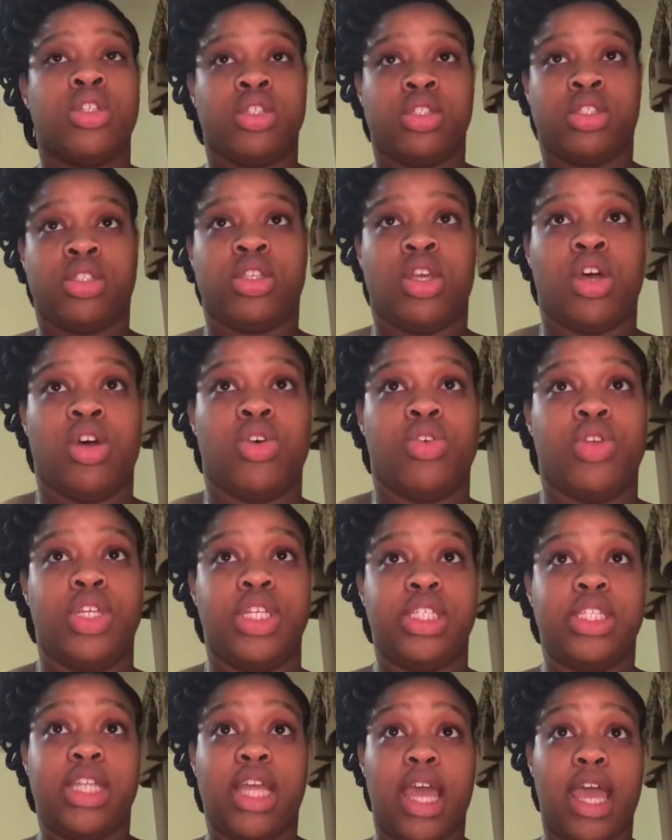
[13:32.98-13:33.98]
So this
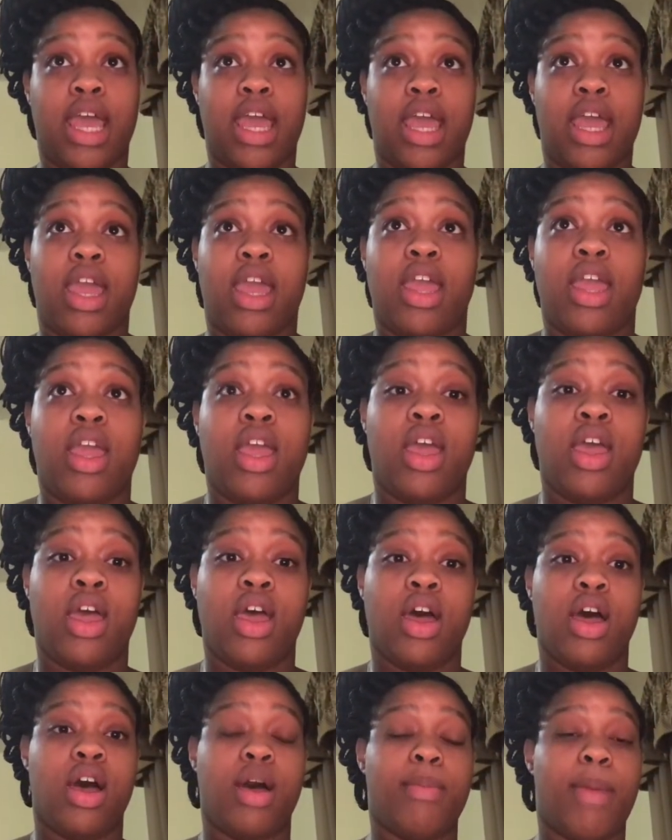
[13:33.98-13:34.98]
day,
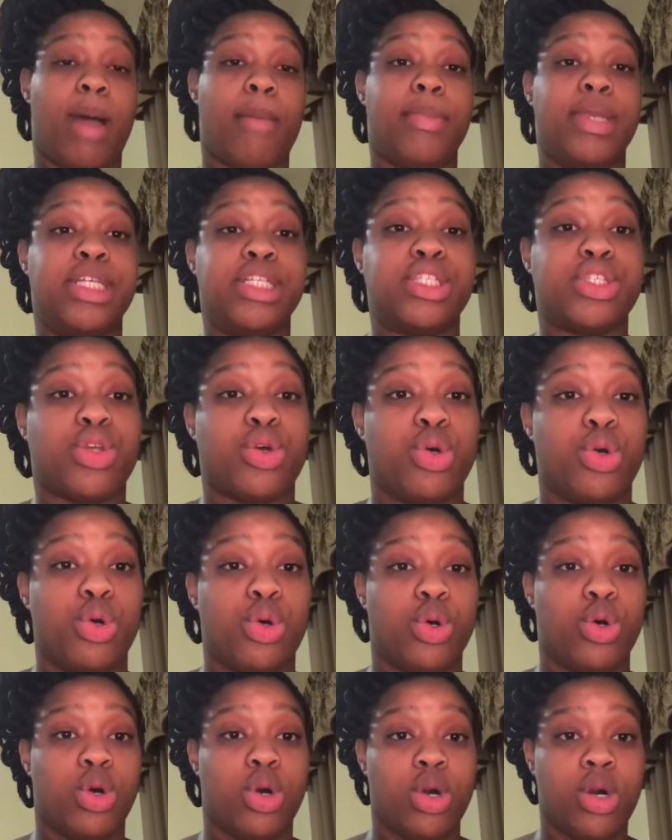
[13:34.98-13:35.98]
I'm in
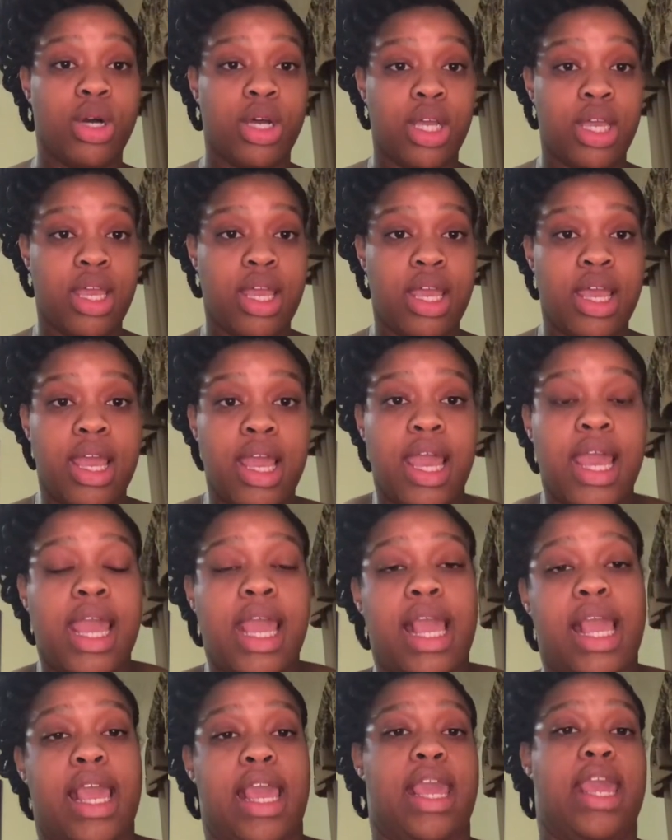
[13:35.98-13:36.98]
school,
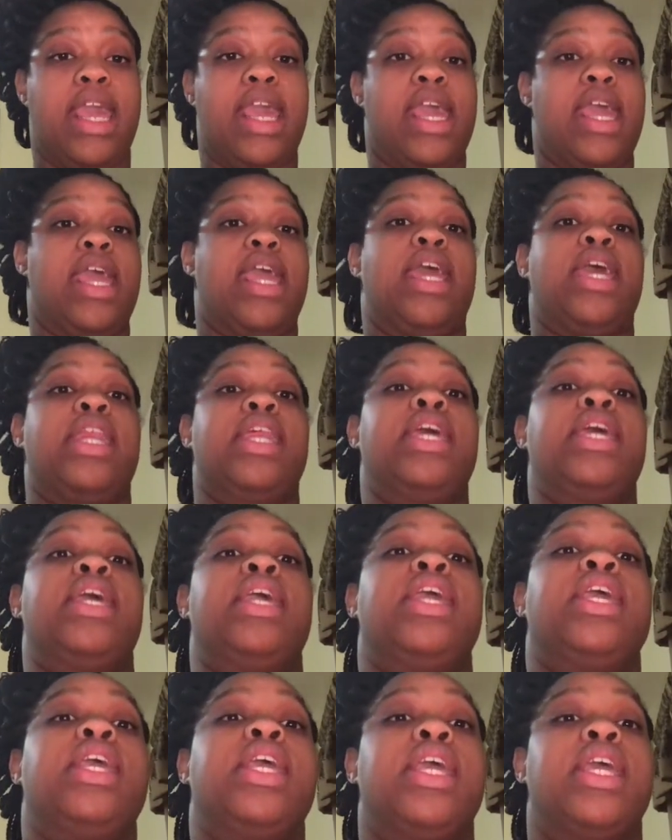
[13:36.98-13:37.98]
and
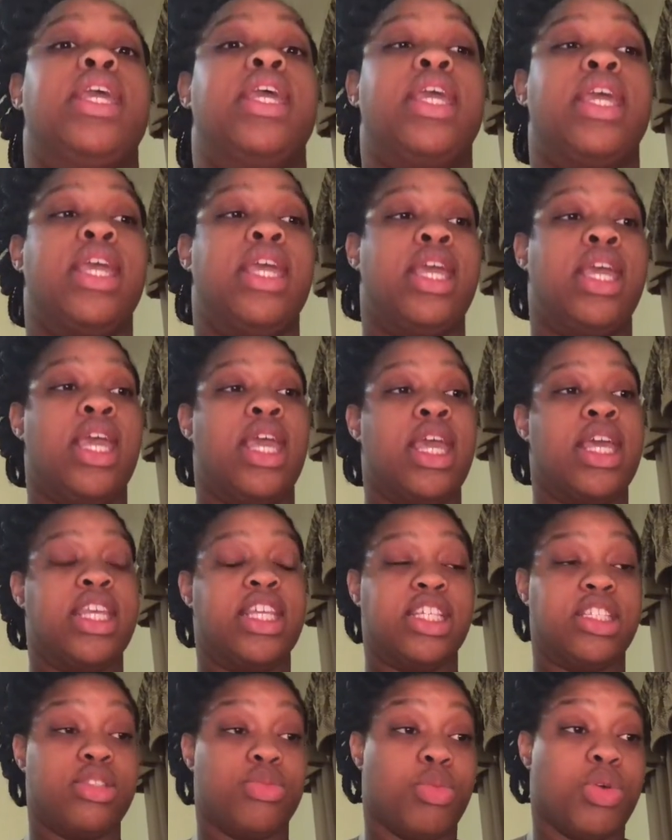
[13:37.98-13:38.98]

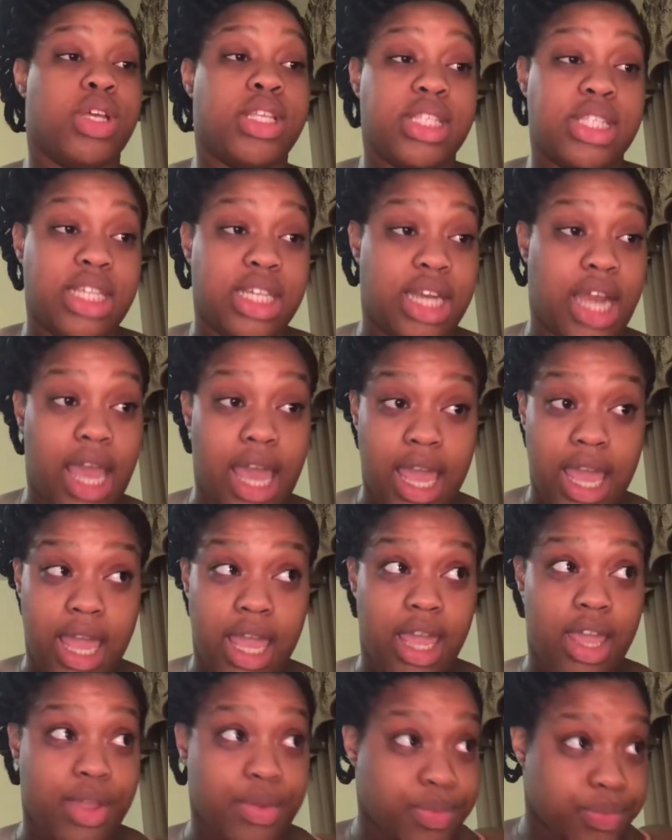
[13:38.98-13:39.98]
this was the
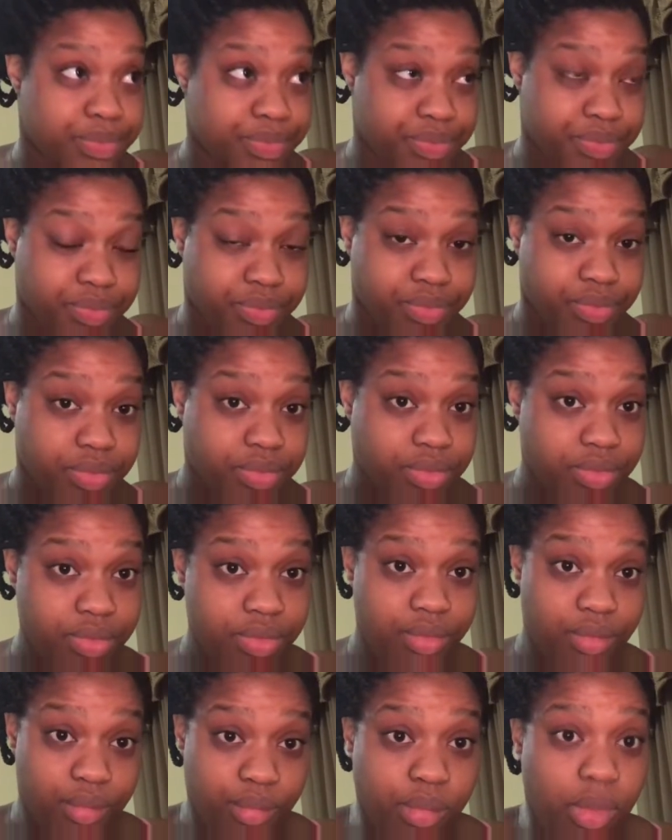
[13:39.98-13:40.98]
day
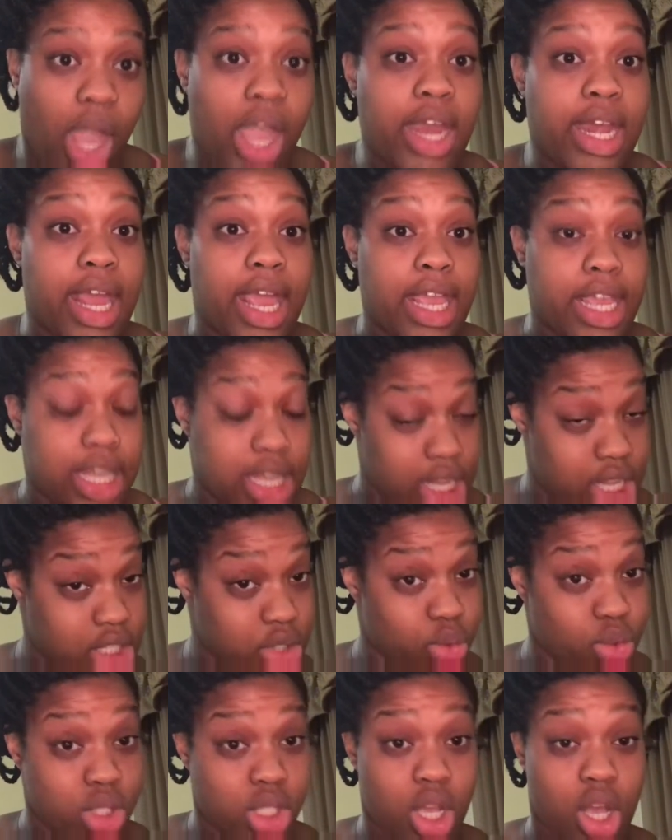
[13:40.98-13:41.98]
that he get his
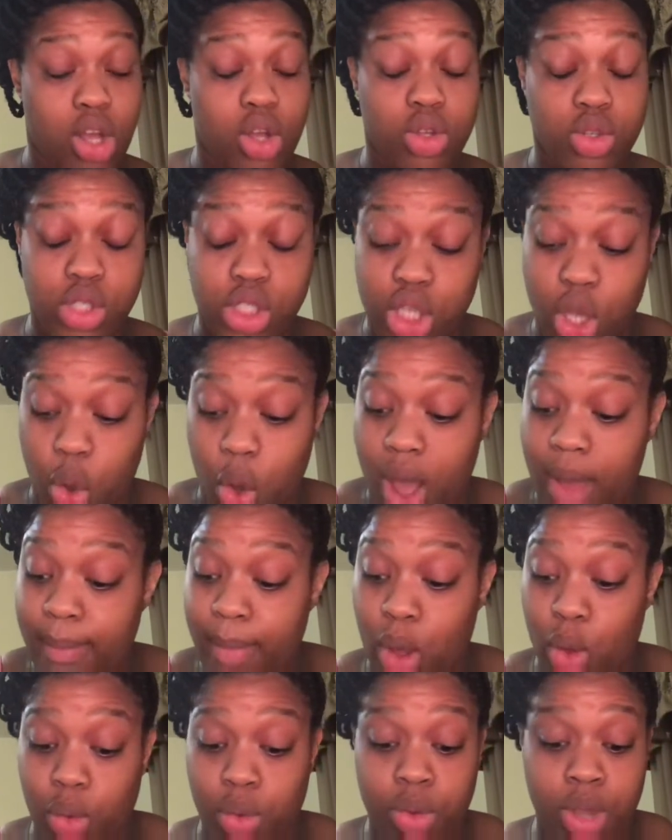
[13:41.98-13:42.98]
results. So I'm
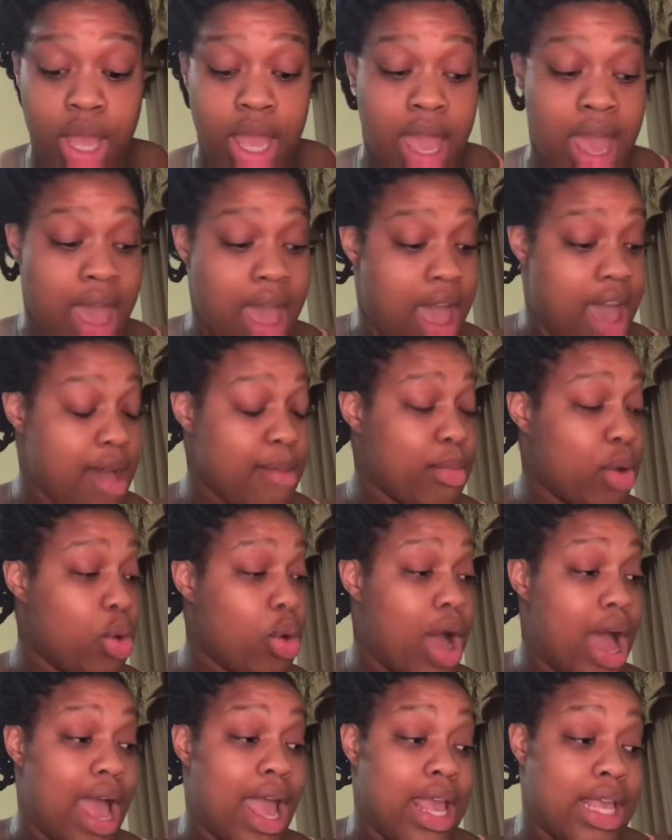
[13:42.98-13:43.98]
on
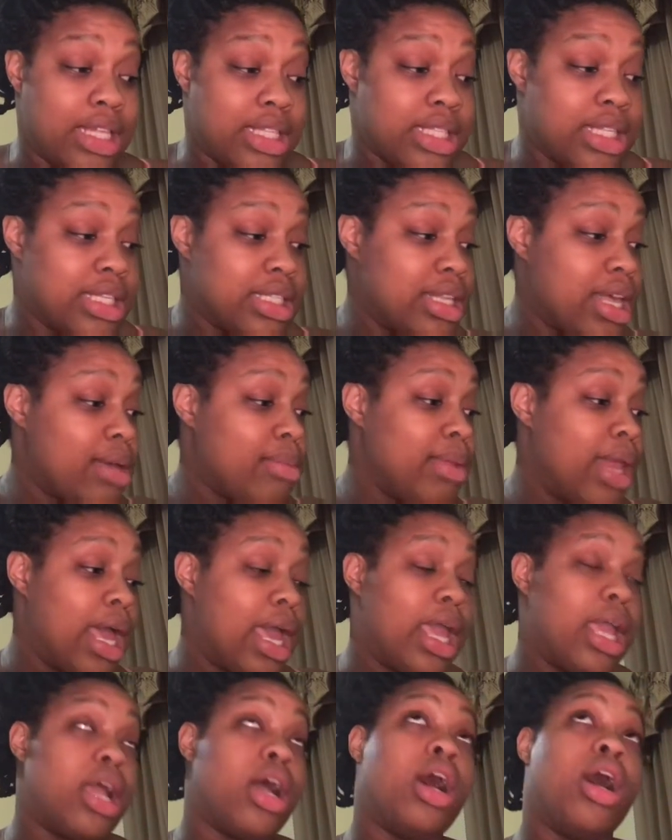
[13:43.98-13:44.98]
ice because I'm
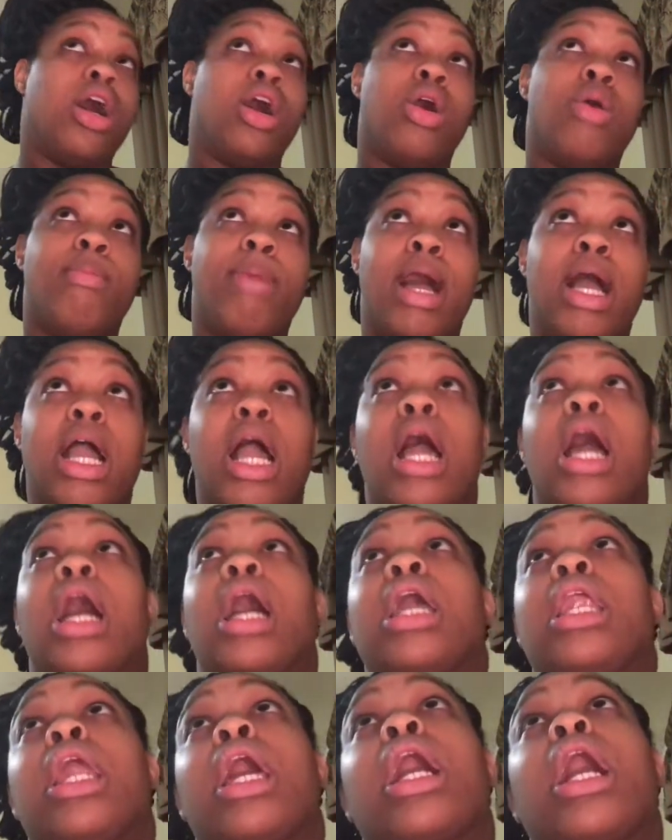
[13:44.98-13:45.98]
like, oh my God,
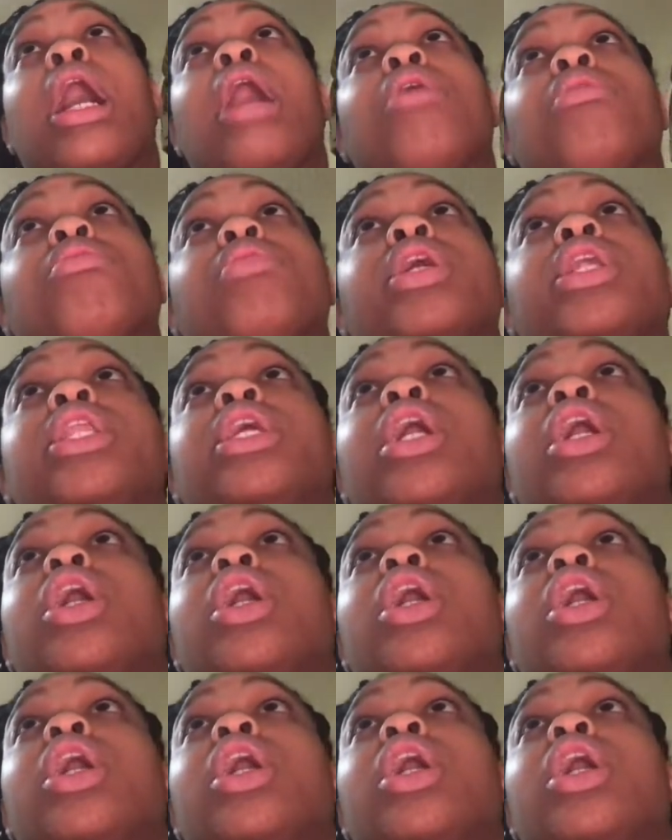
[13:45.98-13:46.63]
like I really